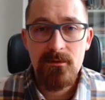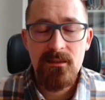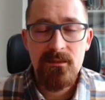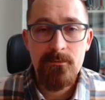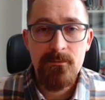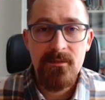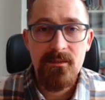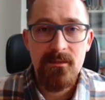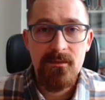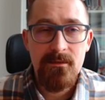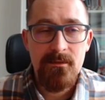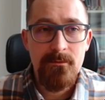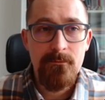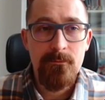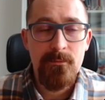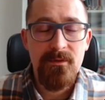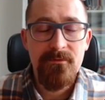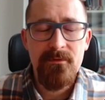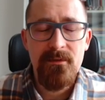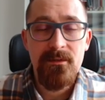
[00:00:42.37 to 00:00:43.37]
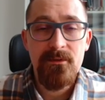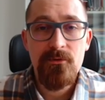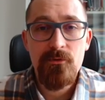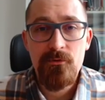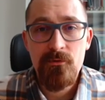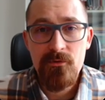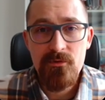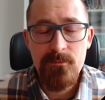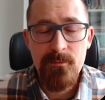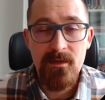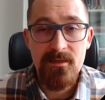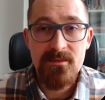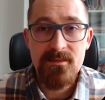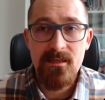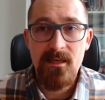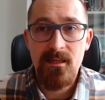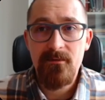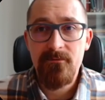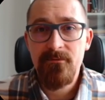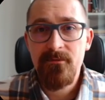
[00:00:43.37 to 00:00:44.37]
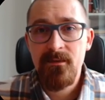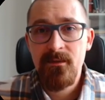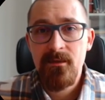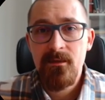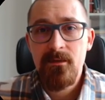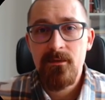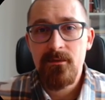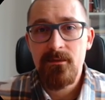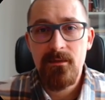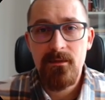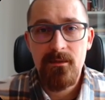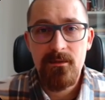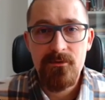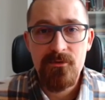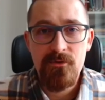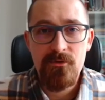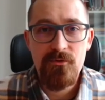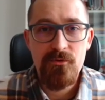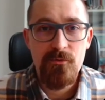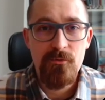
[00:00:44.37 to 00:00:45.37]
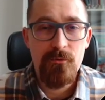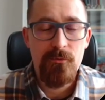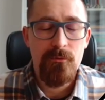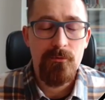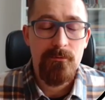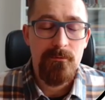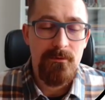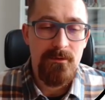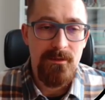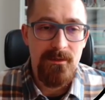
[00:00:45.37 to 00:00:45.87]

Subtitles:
let me briefly introduce myself, just to